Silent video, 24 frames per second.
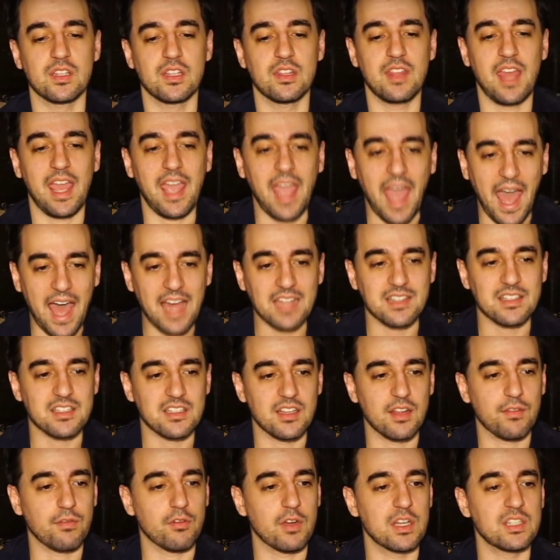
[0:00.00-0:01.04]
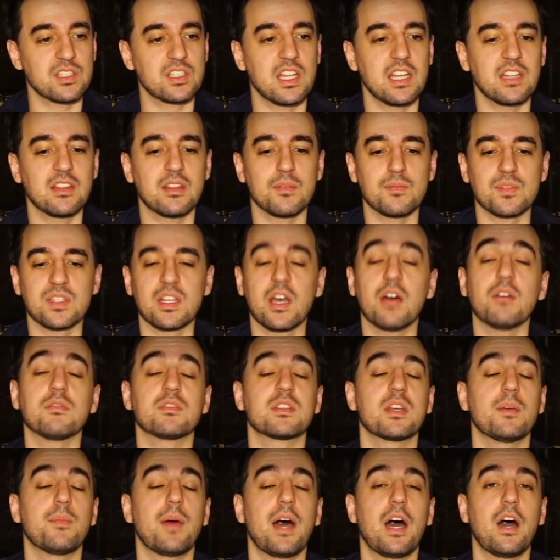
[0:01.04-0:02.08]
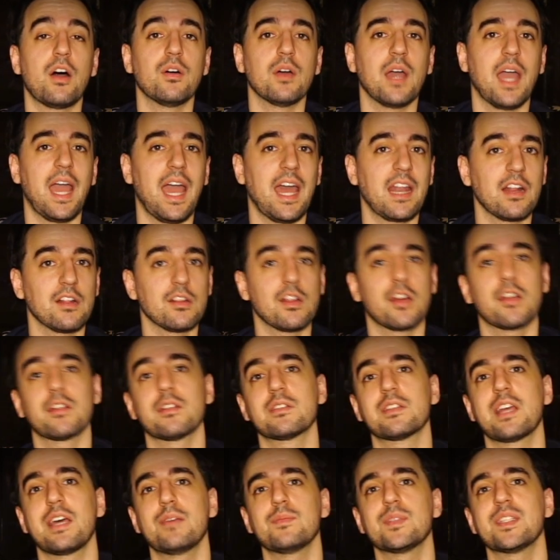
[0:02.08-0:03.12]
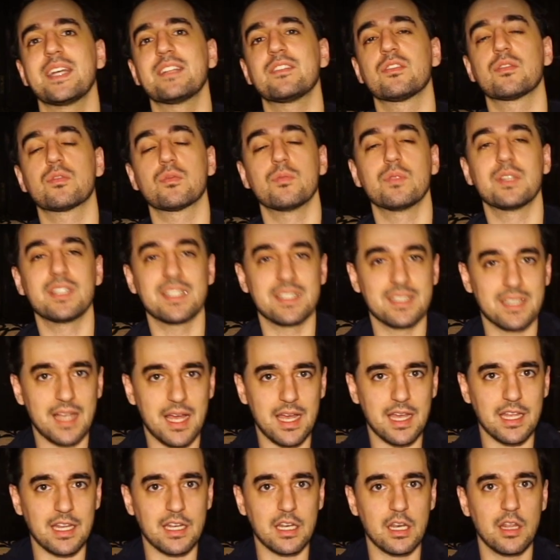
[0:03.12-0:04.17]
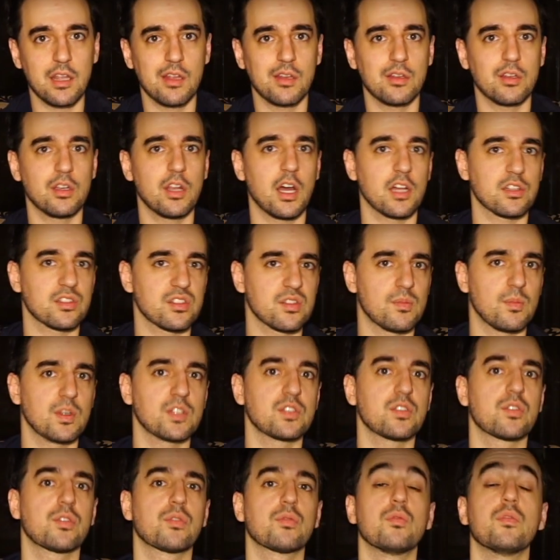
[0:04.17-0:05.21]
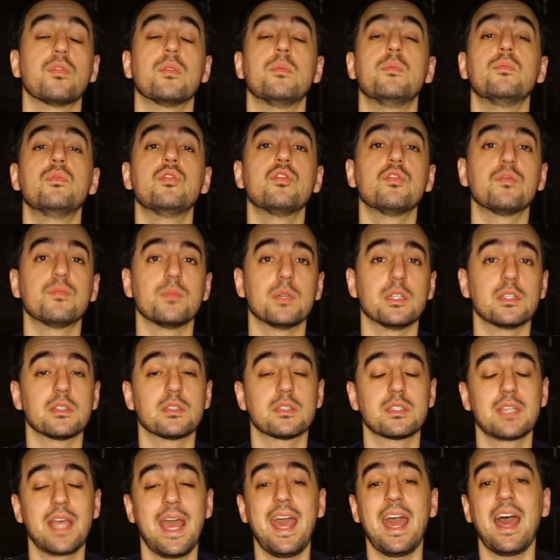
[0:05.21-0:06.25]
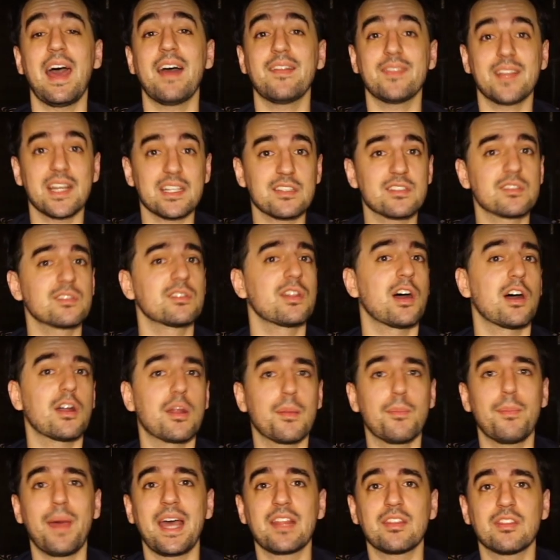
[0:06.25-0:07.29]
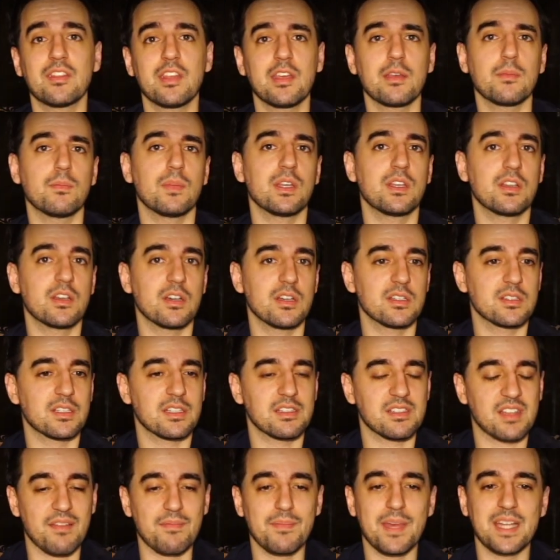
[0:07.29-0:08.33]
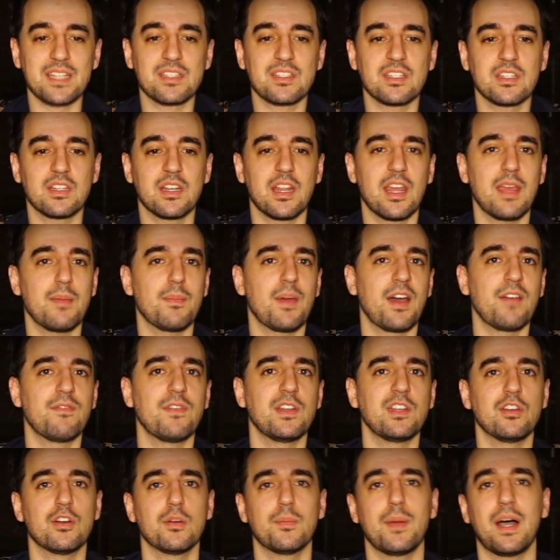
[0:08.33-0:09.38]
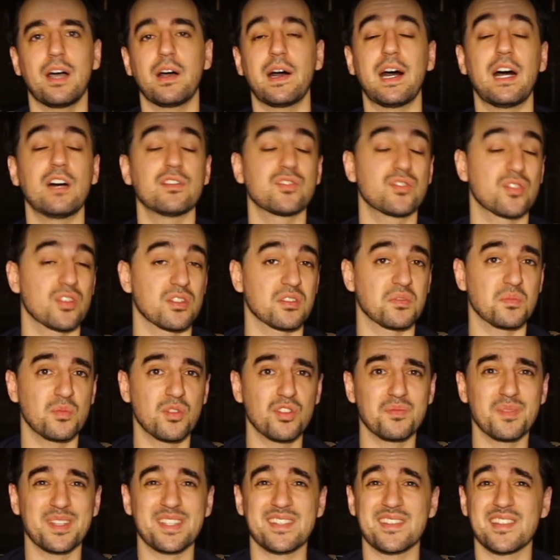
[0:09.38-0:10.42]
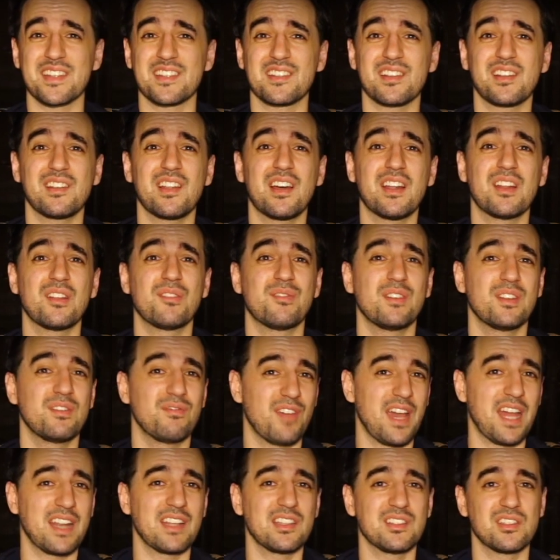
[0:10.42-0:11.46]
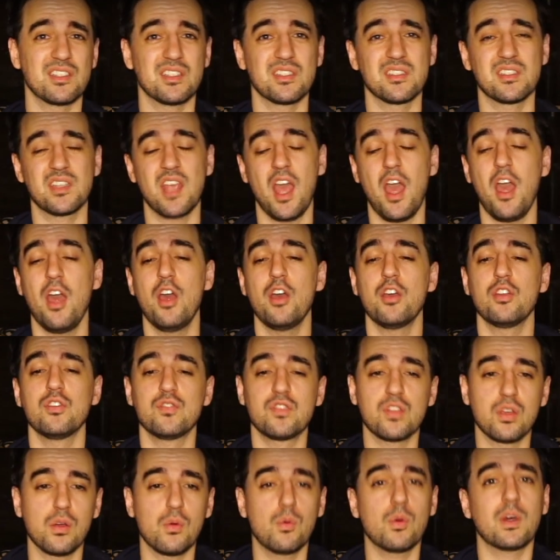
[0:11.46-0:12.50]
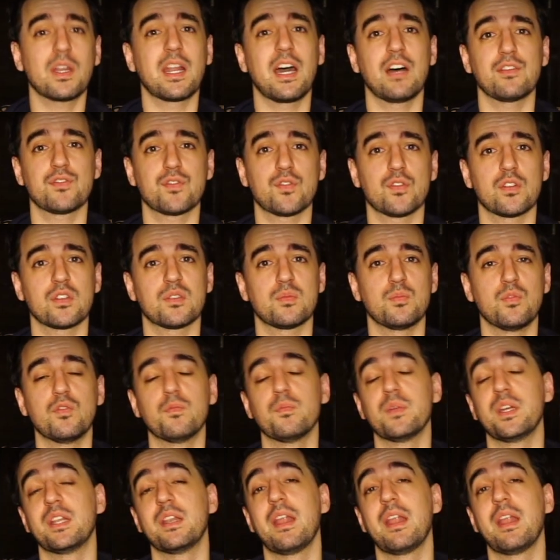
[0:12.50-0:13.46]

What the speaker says: They had to differentiate themselves somehow. And a lot of the times that's through design, not so much through the movements. And that's not a bad thing because as I mentioned in my video about outsourced movements, there's a lot of advantages to an outsourced movement.